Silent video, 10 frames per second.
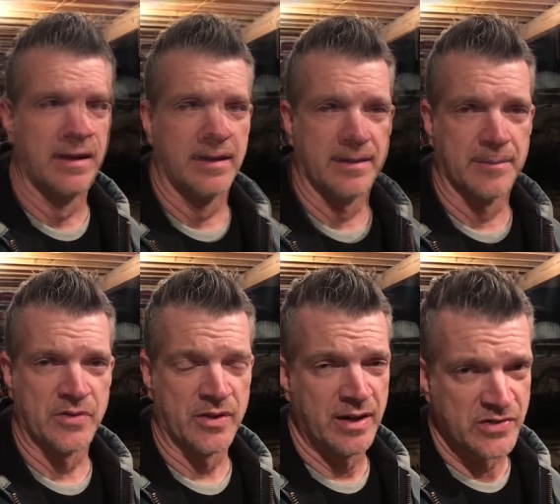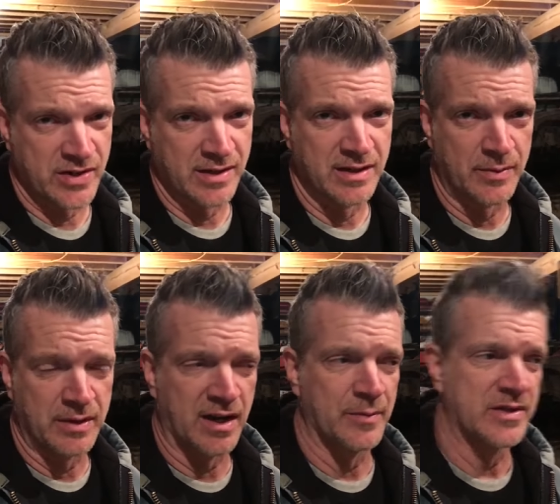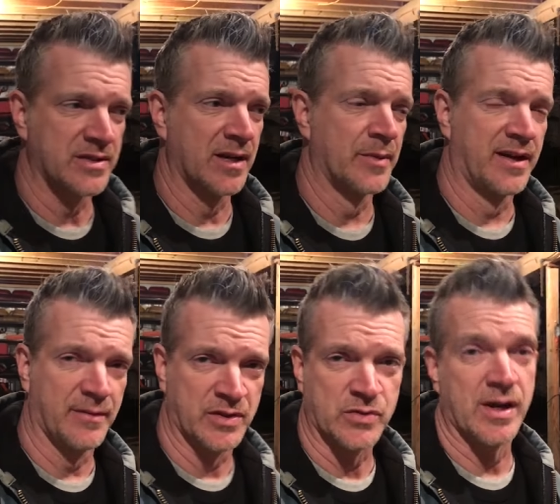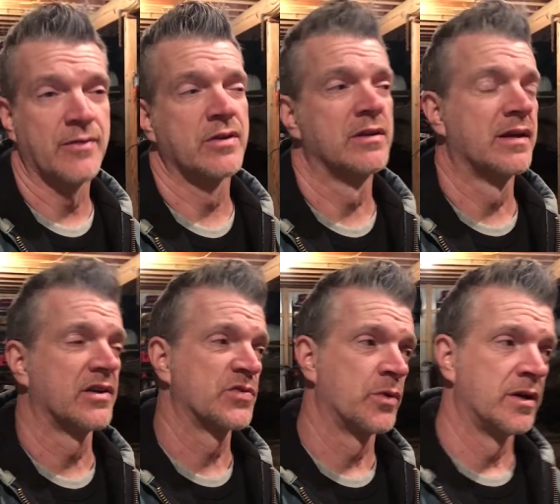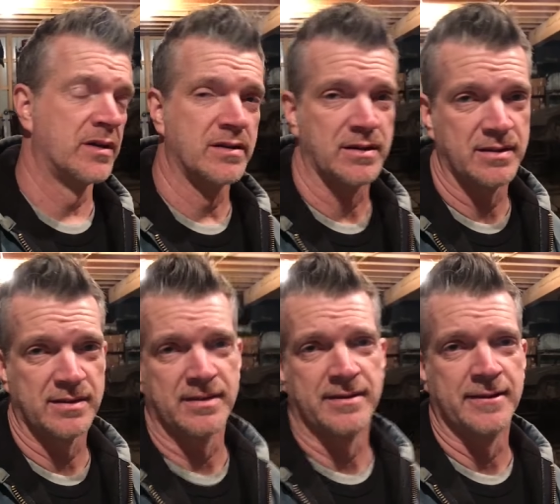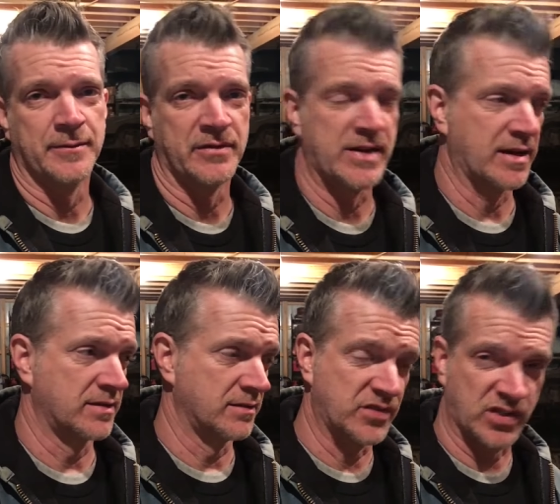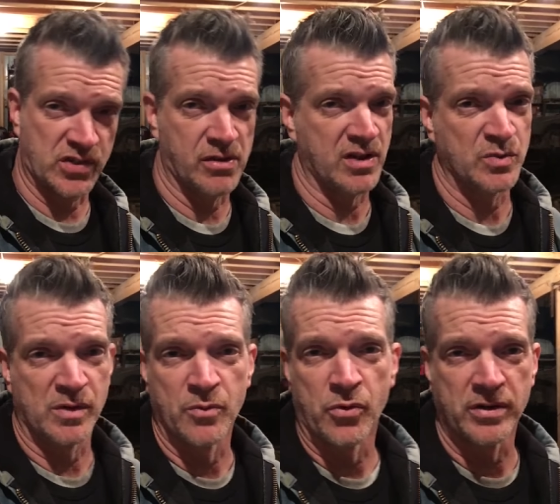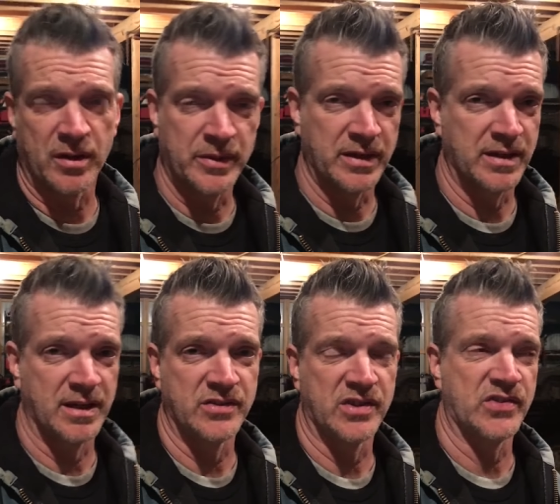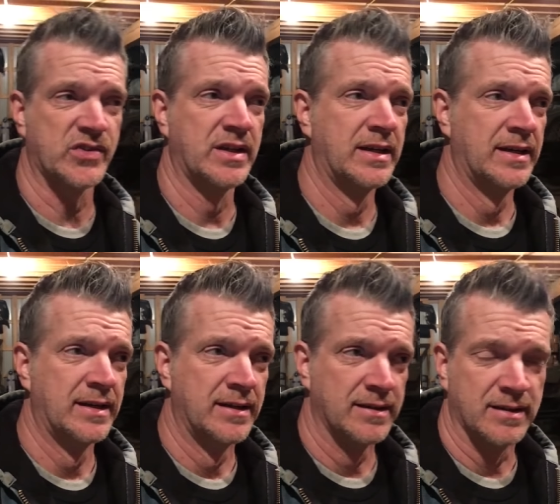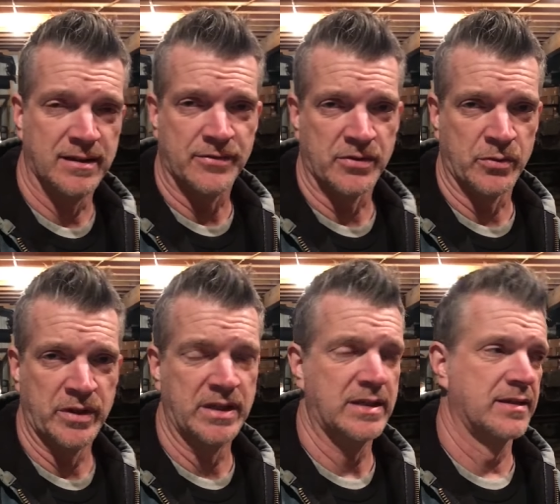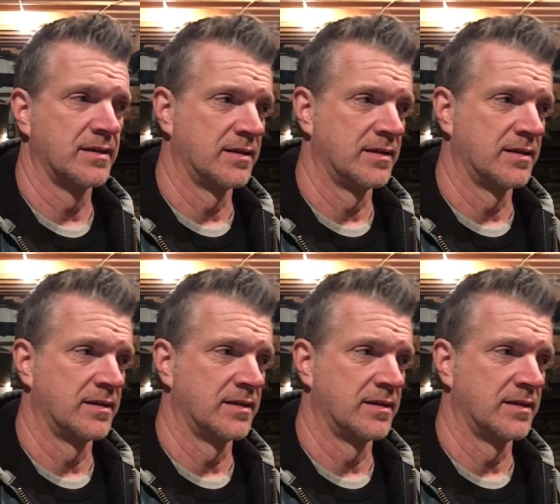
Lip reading: So that has taken up a lot of my time. I have been traveling a lot as well. In fact, 6 o'clock tomorrow morning, I'll be in Kansas. For the week.